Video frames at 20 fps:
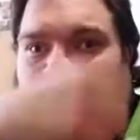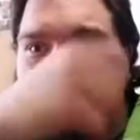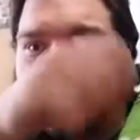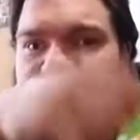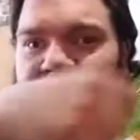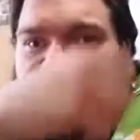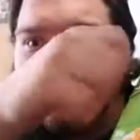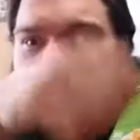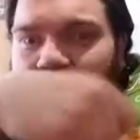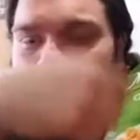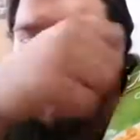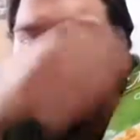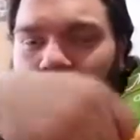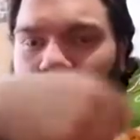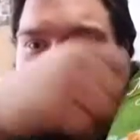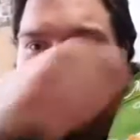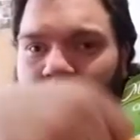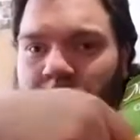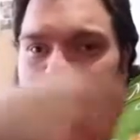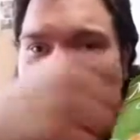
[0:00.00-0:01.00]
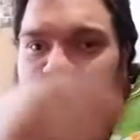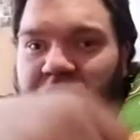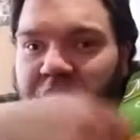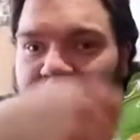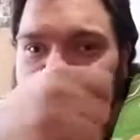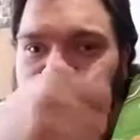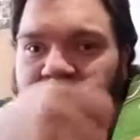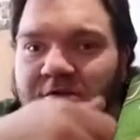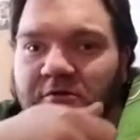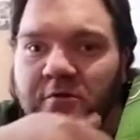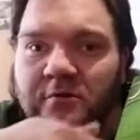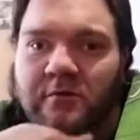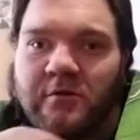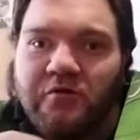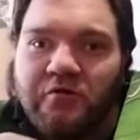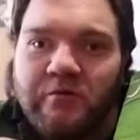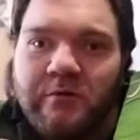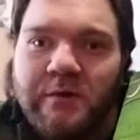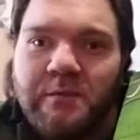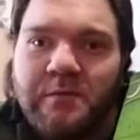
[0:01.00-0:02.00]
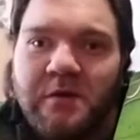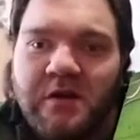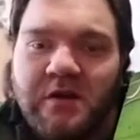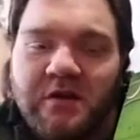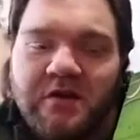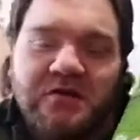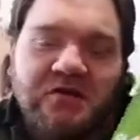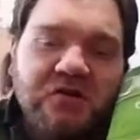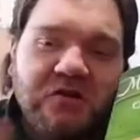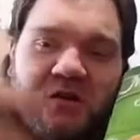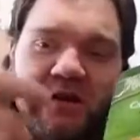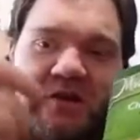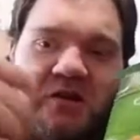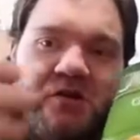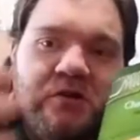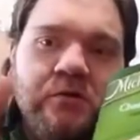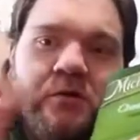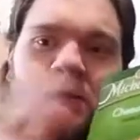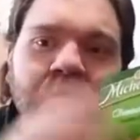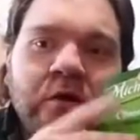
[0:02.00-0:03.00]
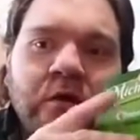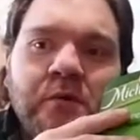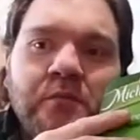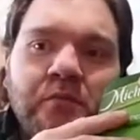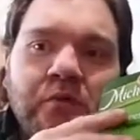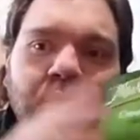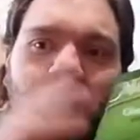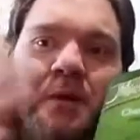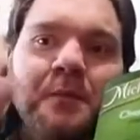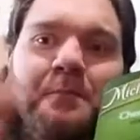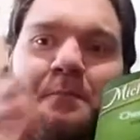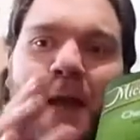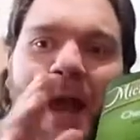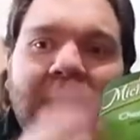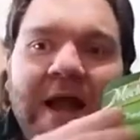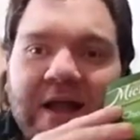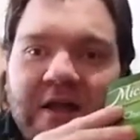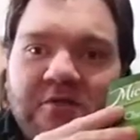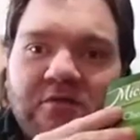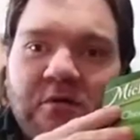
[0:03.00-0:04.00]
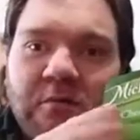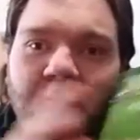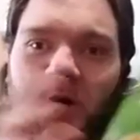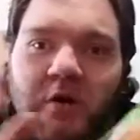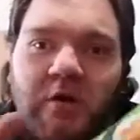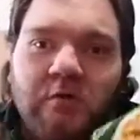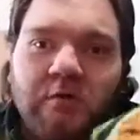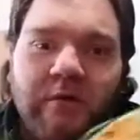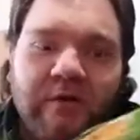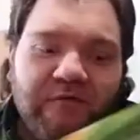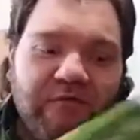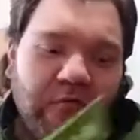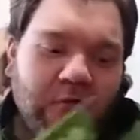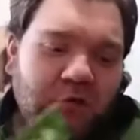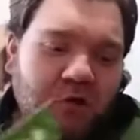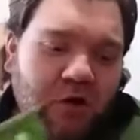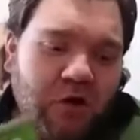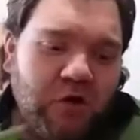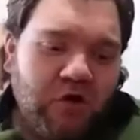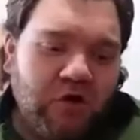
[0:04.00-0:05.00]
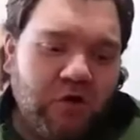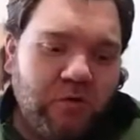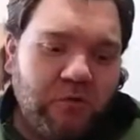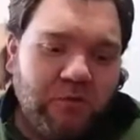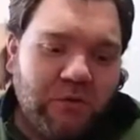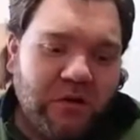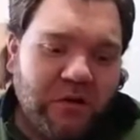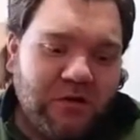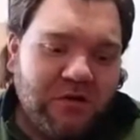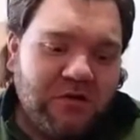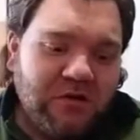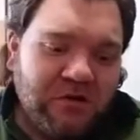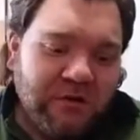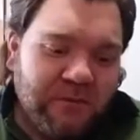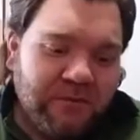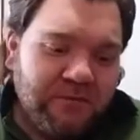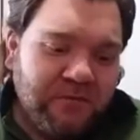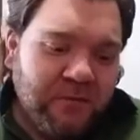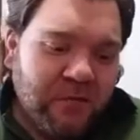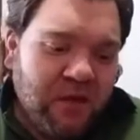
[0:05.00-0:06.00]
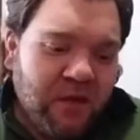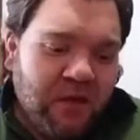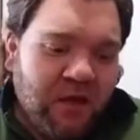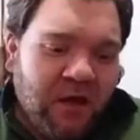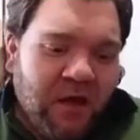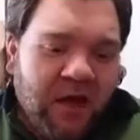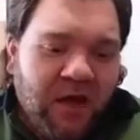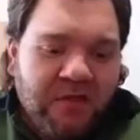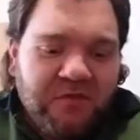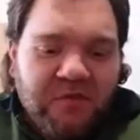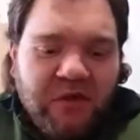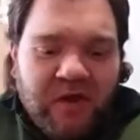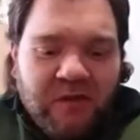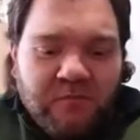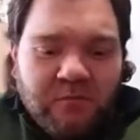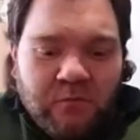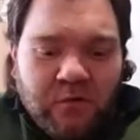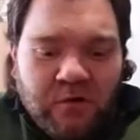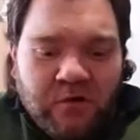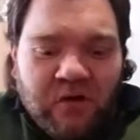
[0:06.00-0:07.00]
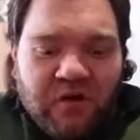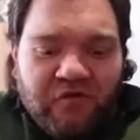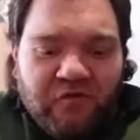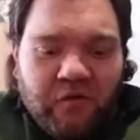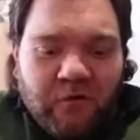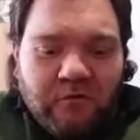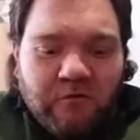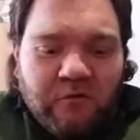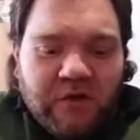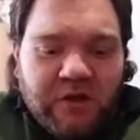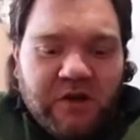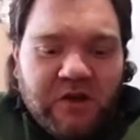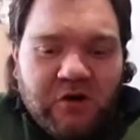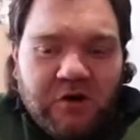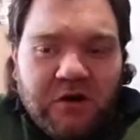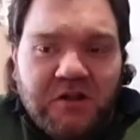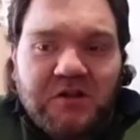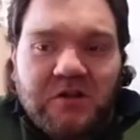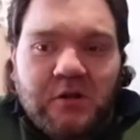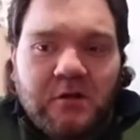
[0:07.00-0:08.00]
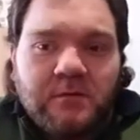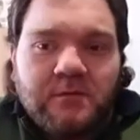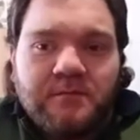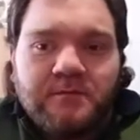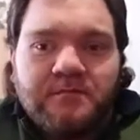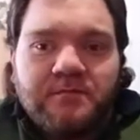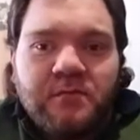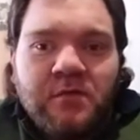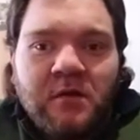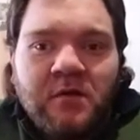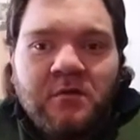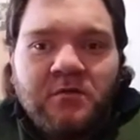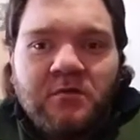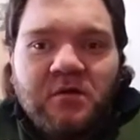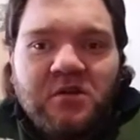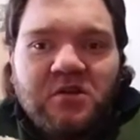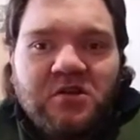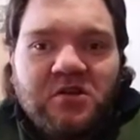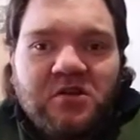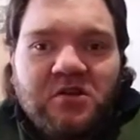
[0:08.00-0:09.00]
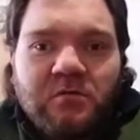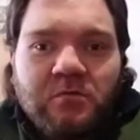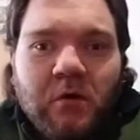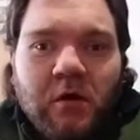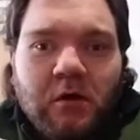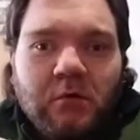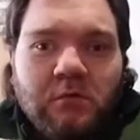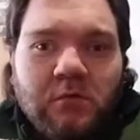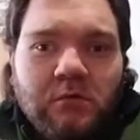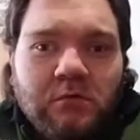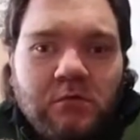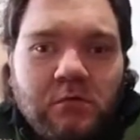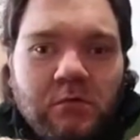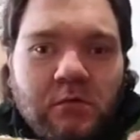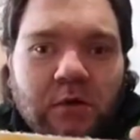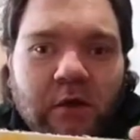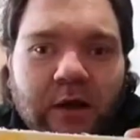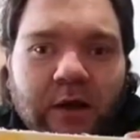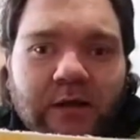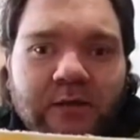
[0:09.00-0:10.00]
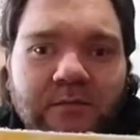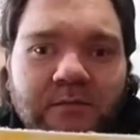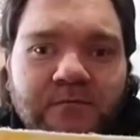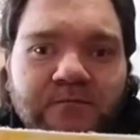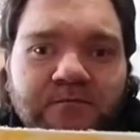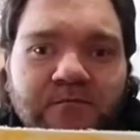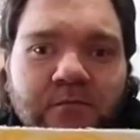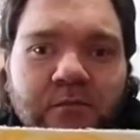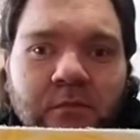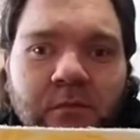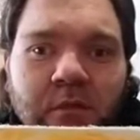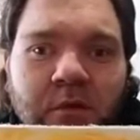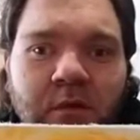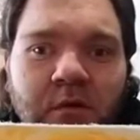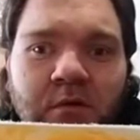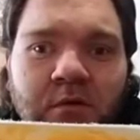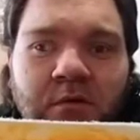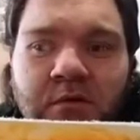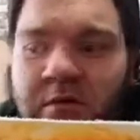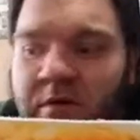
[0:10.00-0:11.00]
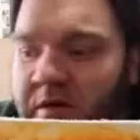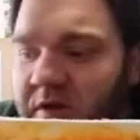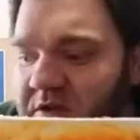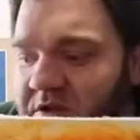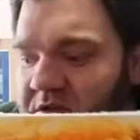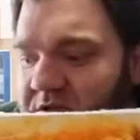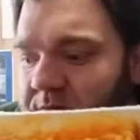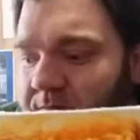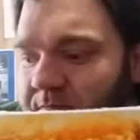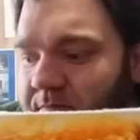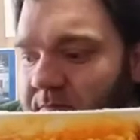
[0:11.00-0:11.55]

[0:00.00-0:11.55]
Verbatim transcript: You stir it up really good after the three minutes, and then you put it back in the microwave for another two minutes. And then when it's fully cooked, this is what it will look like. It's